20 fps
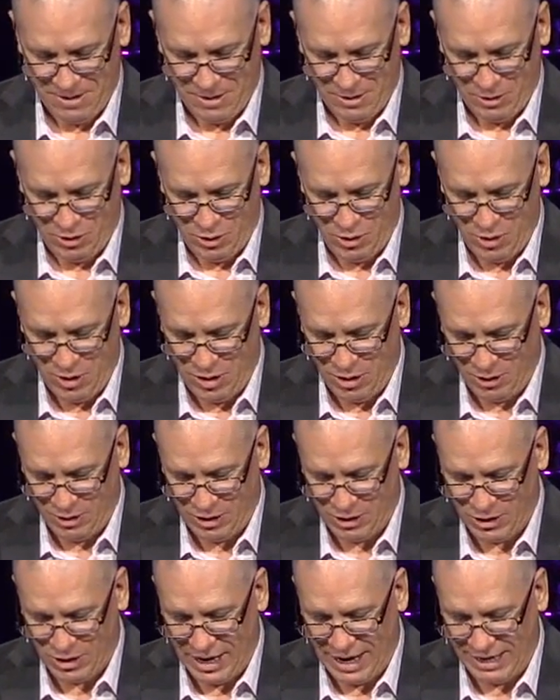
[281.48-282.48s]
Do you hear
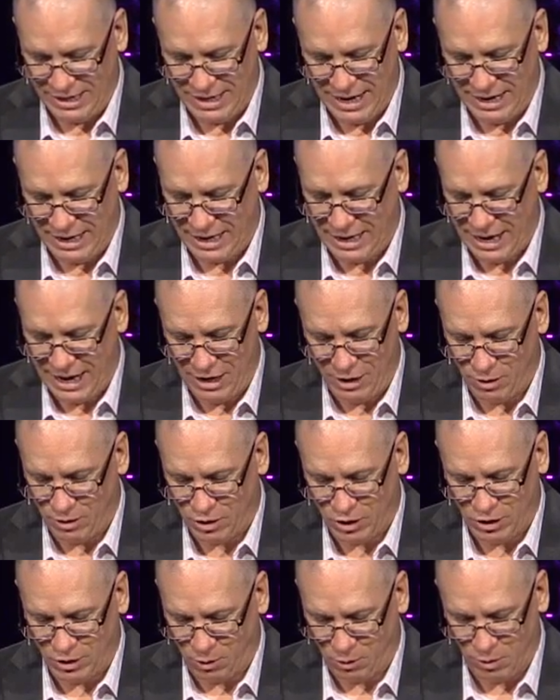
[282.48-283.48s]
this day dedicate your
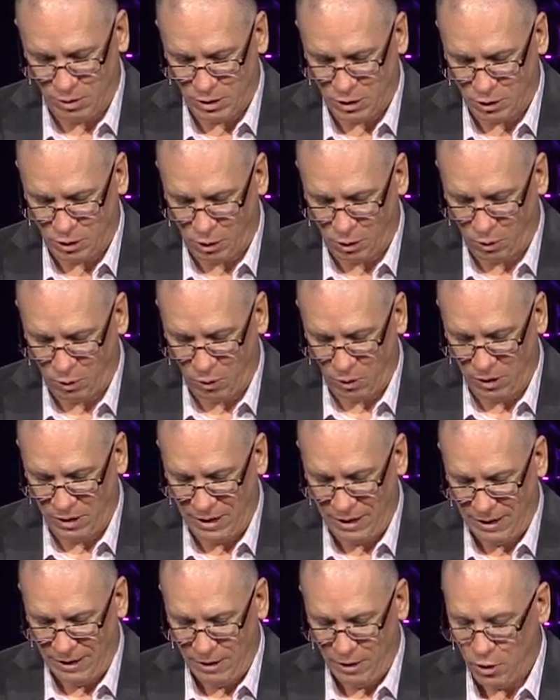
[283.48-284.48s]
children to the Lord
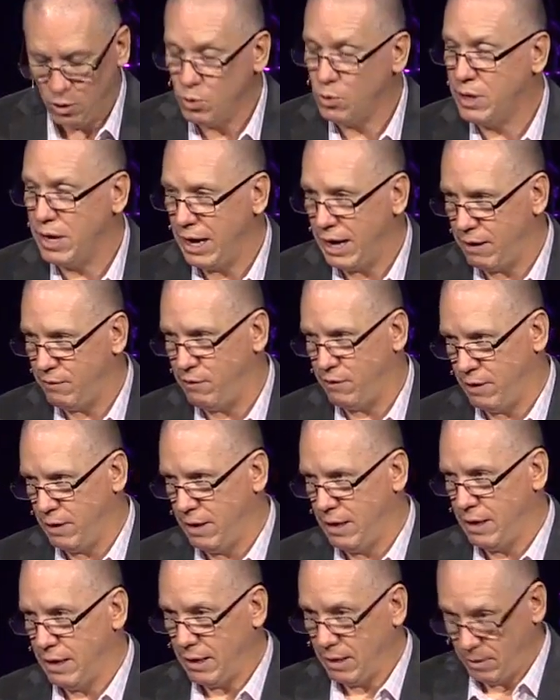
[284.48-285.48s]
who gave
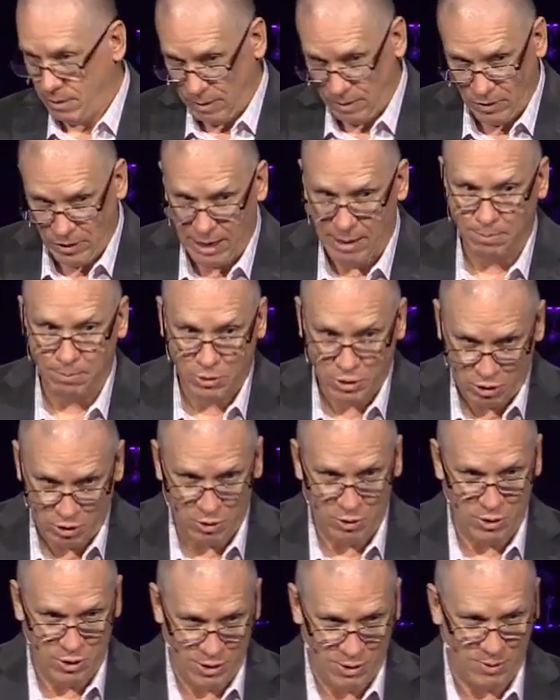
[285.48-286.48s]
them to
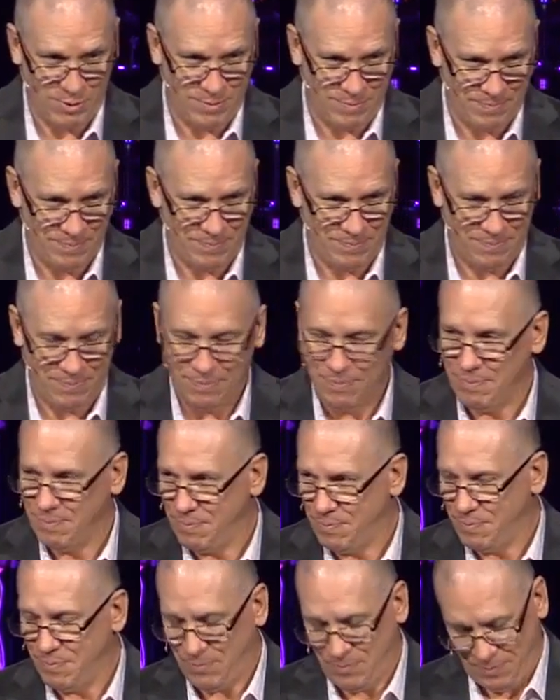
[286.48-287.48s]

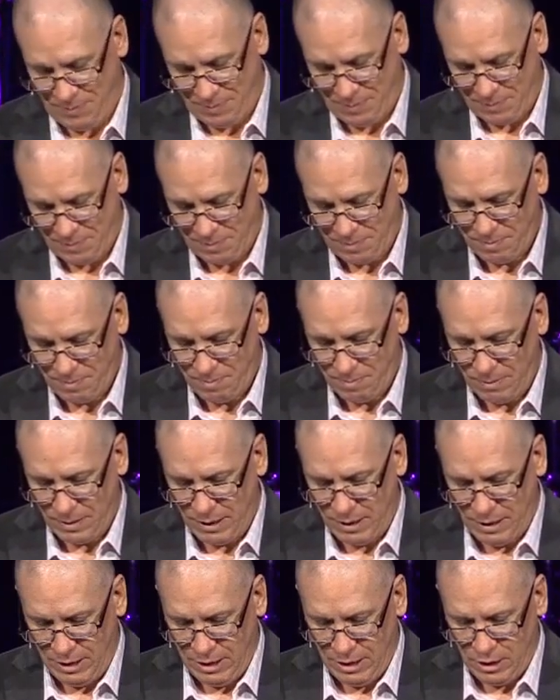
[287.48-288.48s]

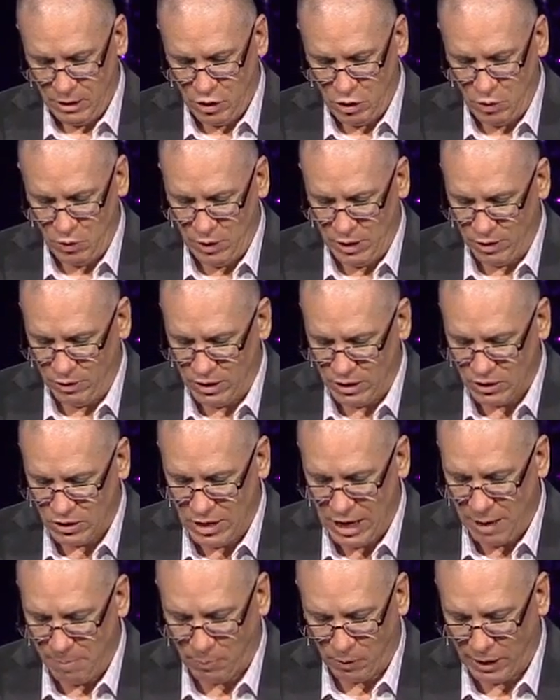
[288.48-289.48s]
you? Do you hear this
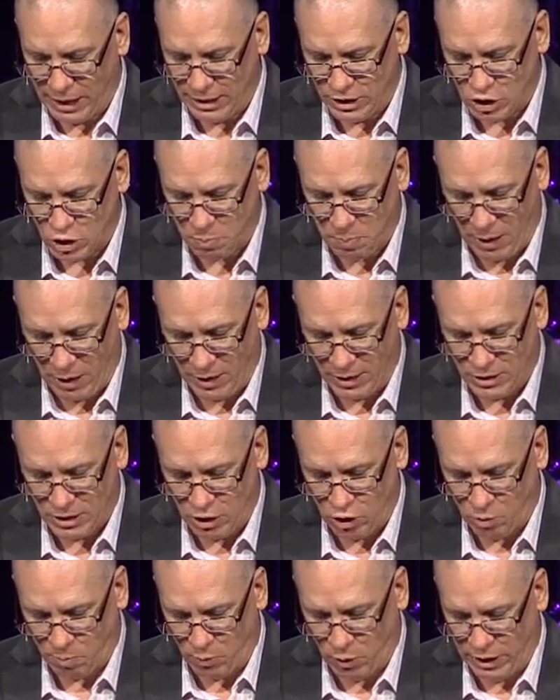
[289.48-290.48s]
day pledge as parents
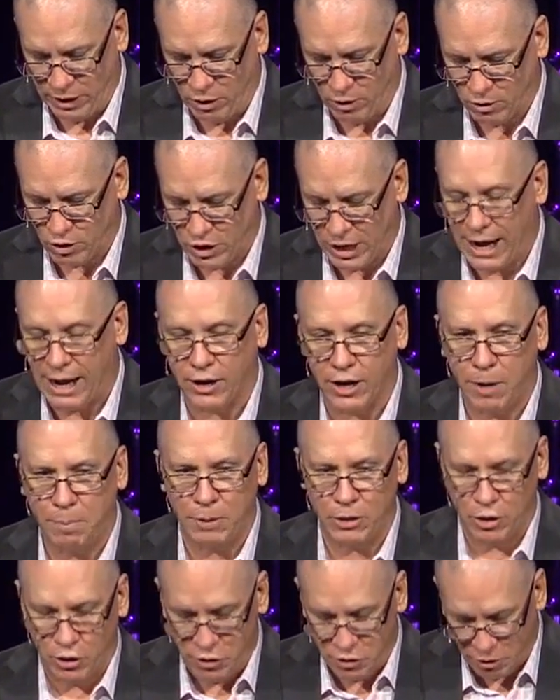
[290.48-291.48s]
that you'll bring your child up
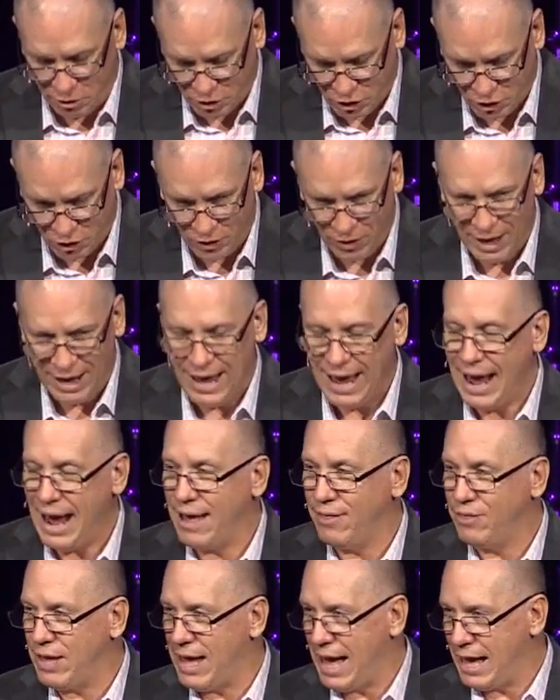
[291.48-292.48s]
in the nurture
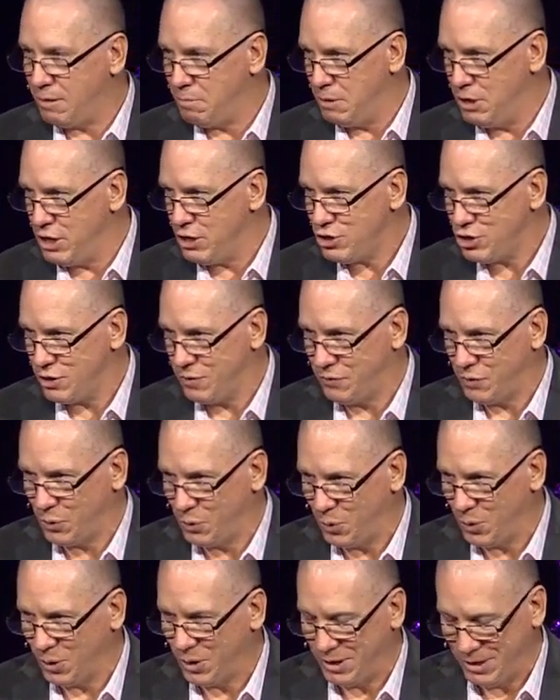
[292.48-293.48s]
and the admonition of the
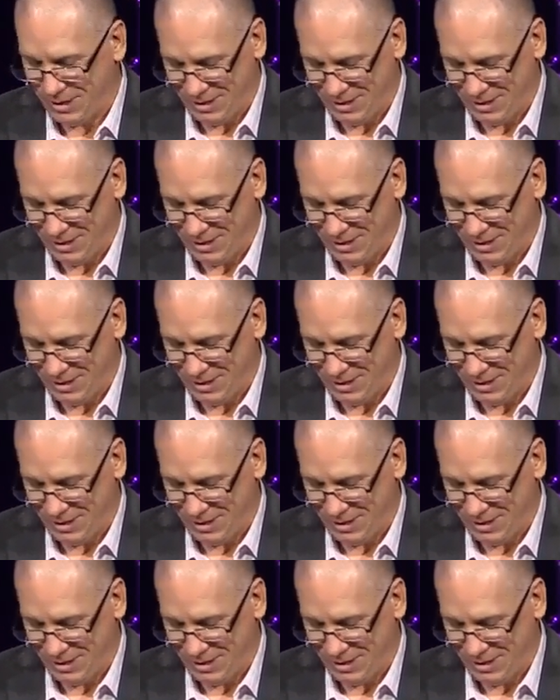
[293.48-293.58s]
Lord?